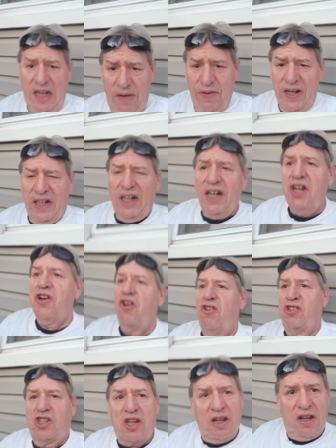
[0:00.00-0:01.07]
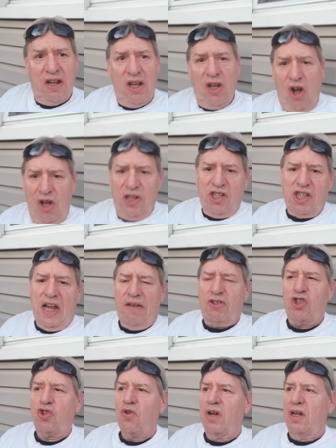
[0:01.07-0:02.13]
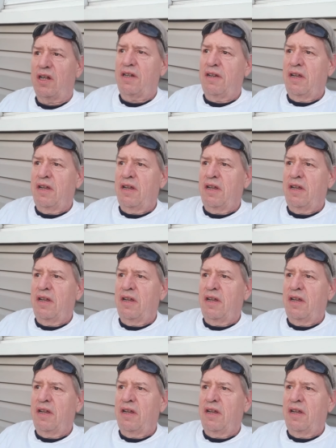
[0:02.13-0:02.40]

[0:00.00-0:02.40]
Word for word: even in Lindenhurst on the South Shore.